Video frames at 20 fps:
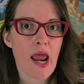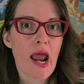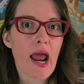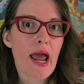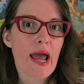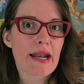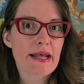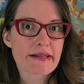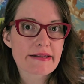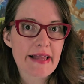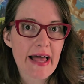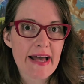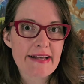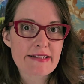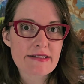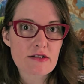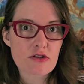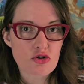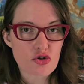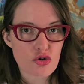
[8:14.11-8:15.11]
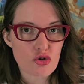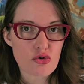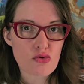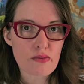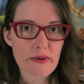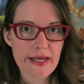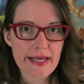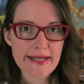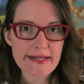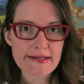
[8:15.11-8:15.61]
and it lasts 2
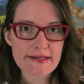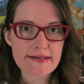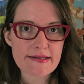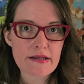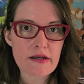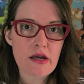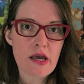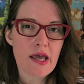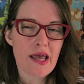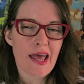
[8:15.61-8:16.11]
weeks,